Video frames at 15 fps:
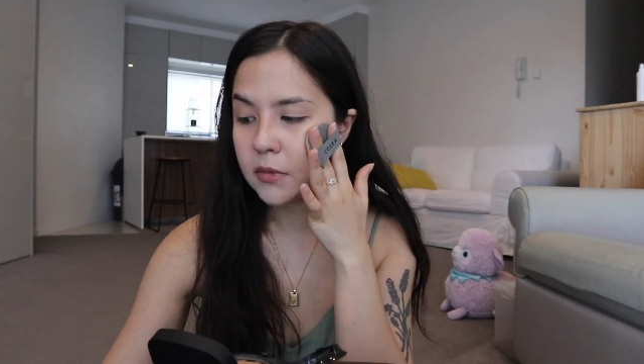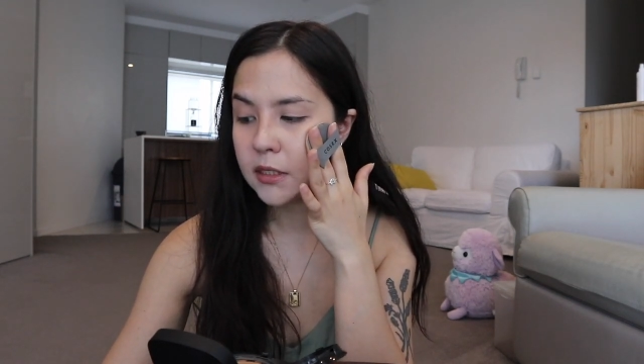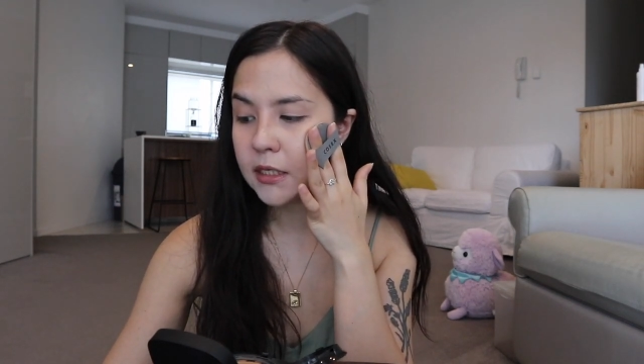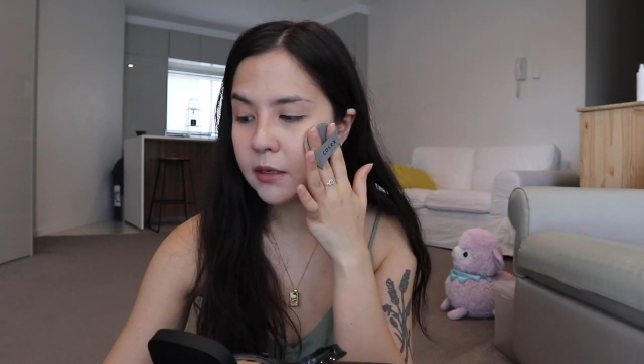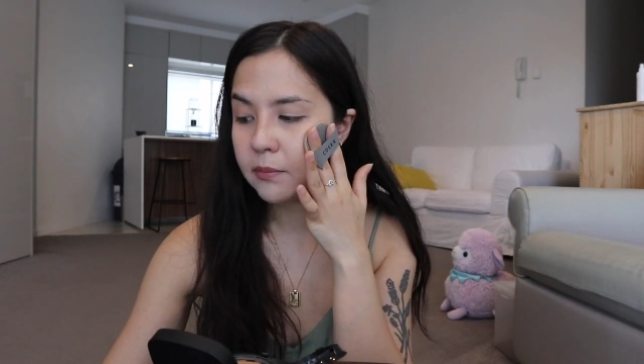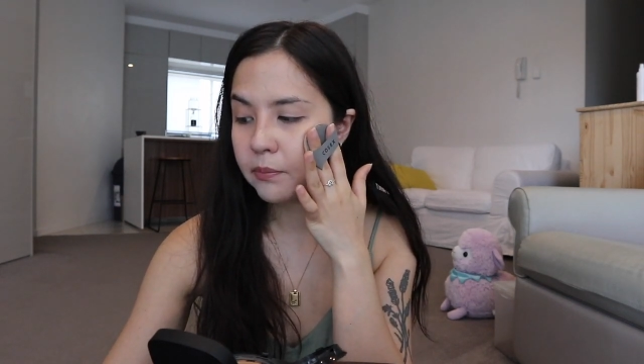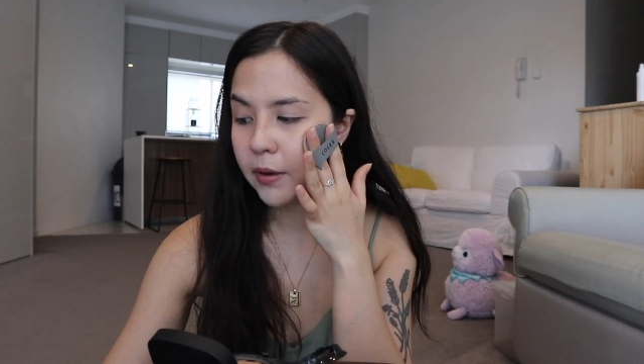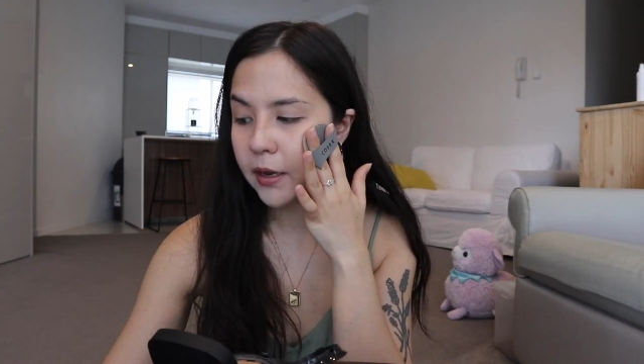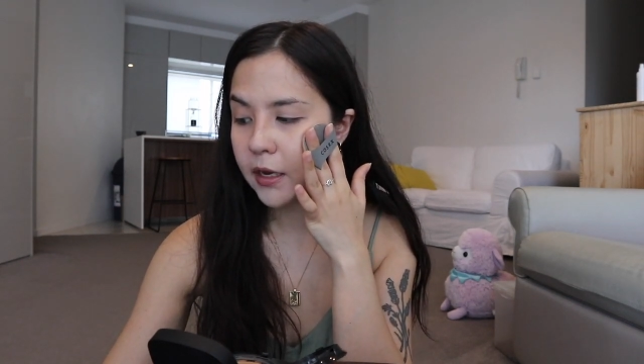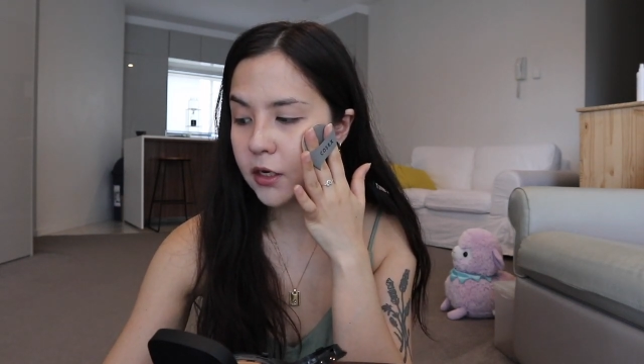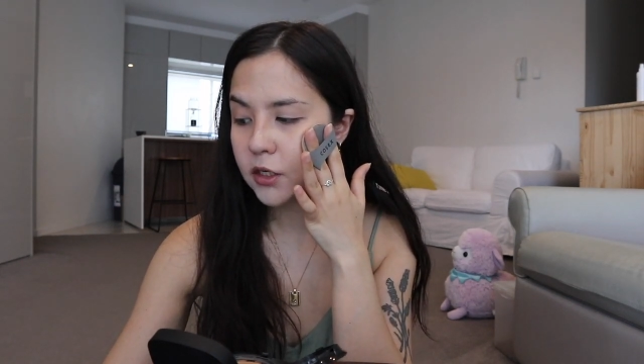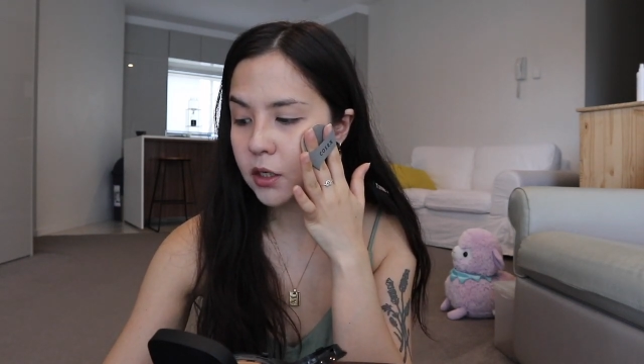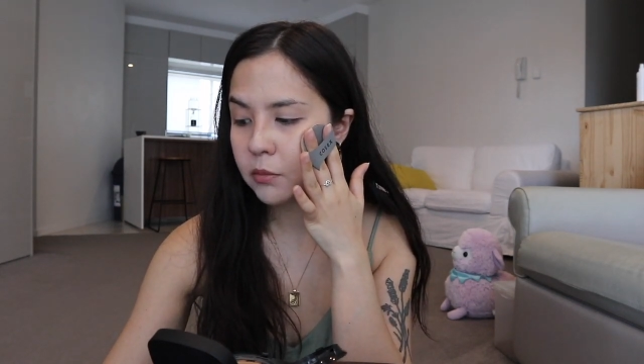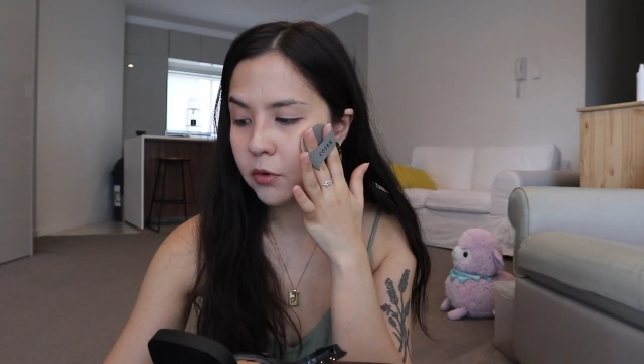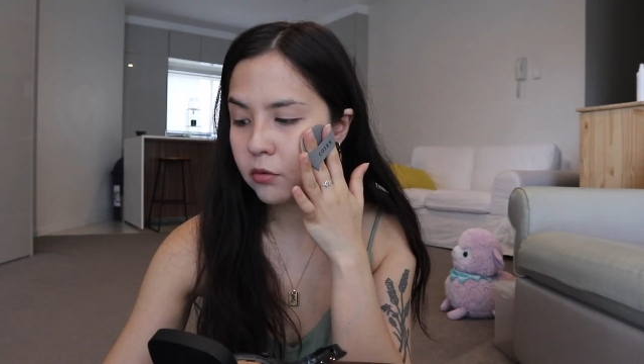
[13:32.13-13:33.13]
deep
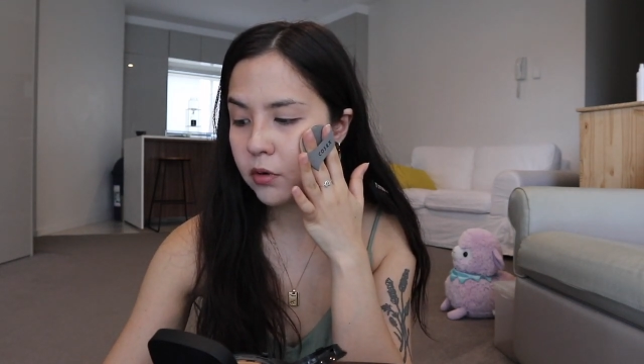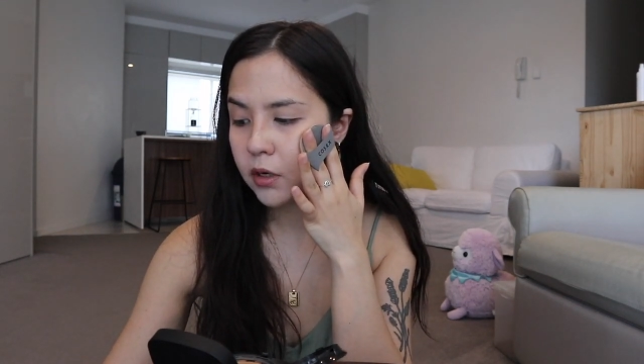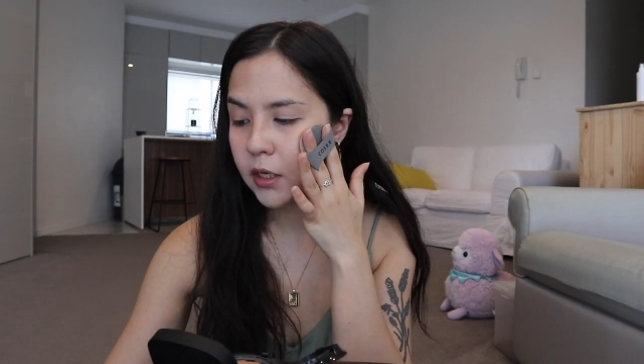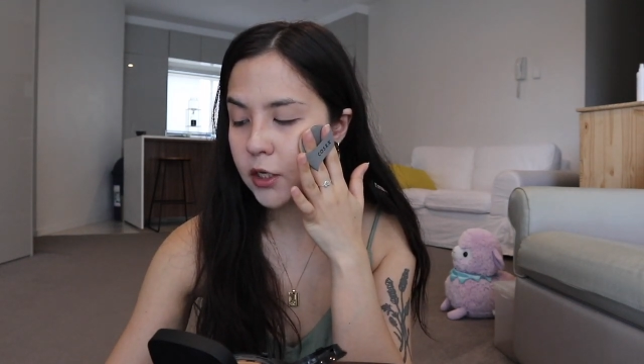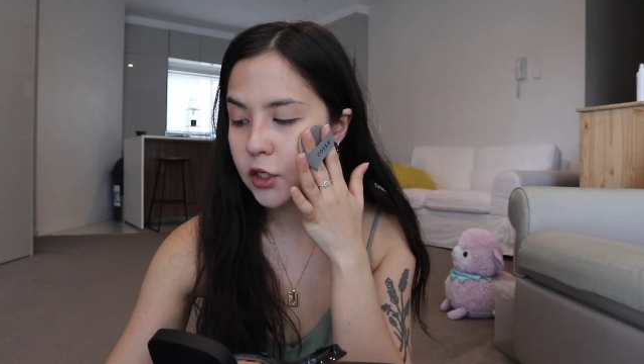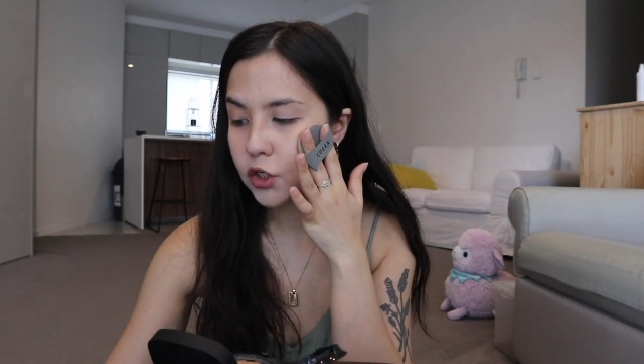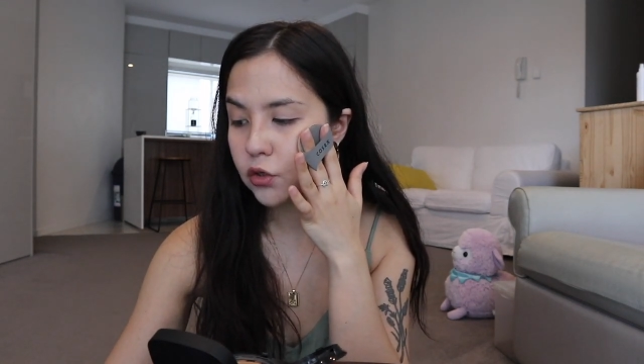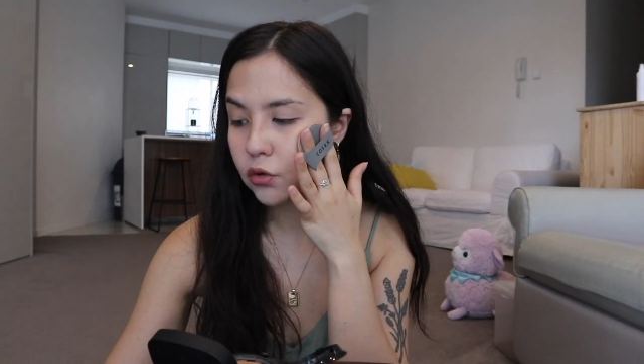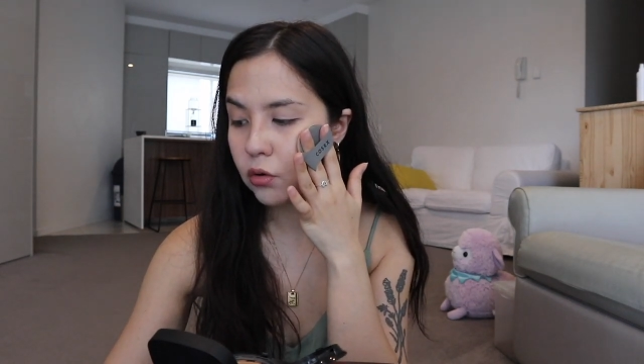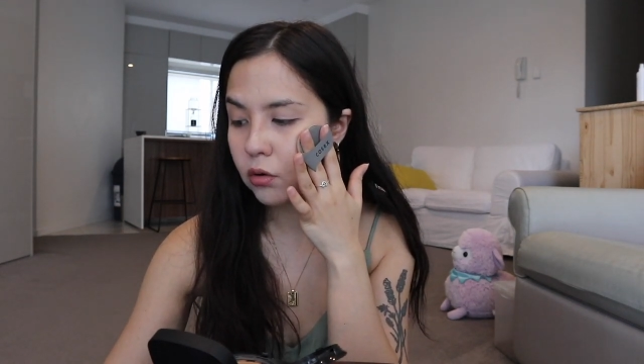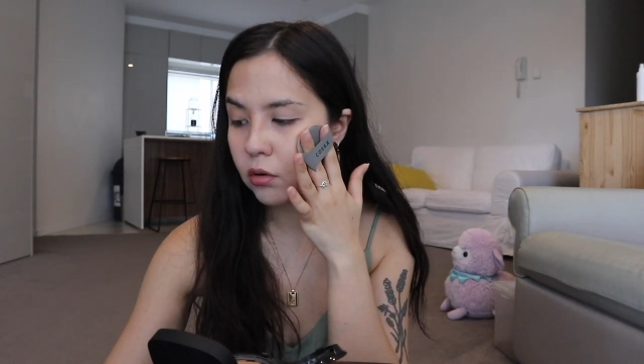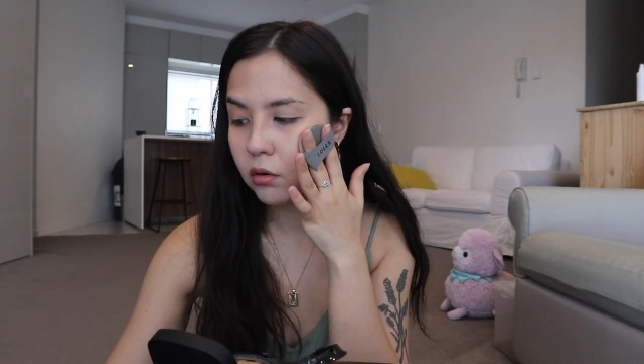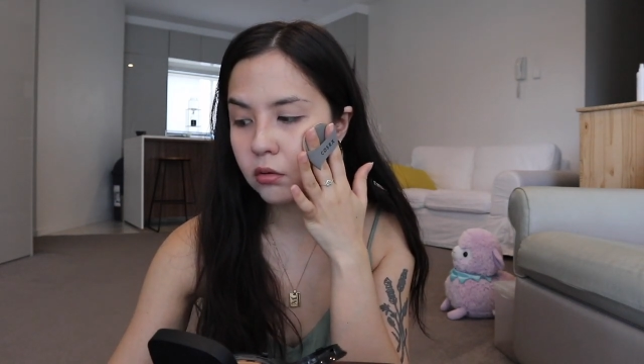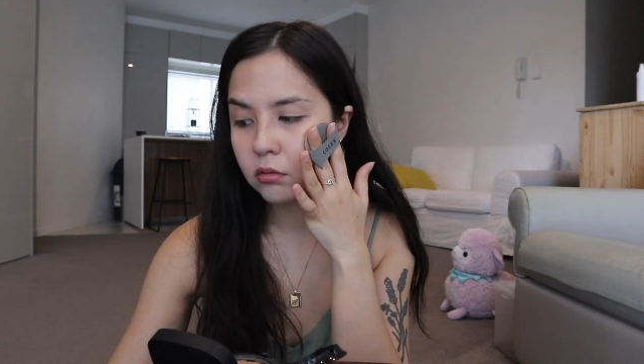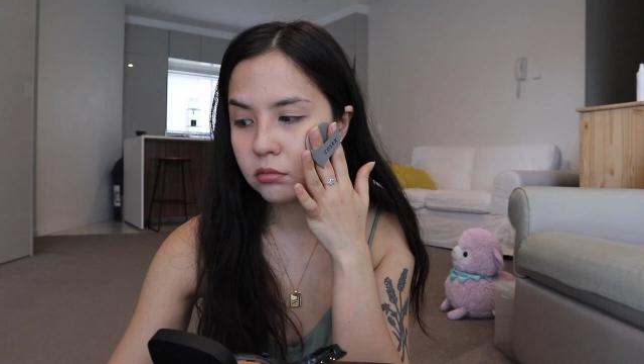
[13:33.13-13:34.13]
beige. I'm not really
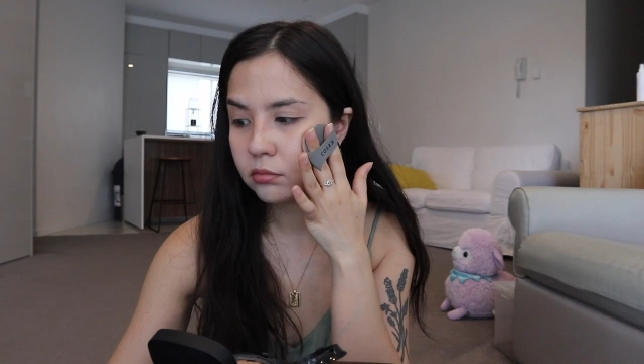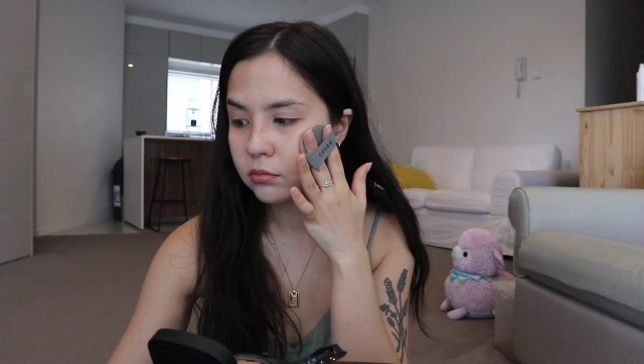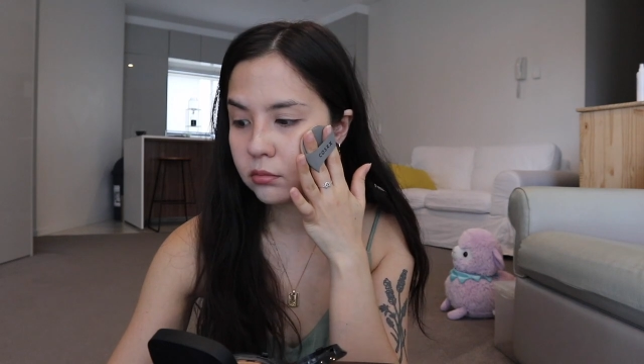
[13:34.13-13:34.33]
sure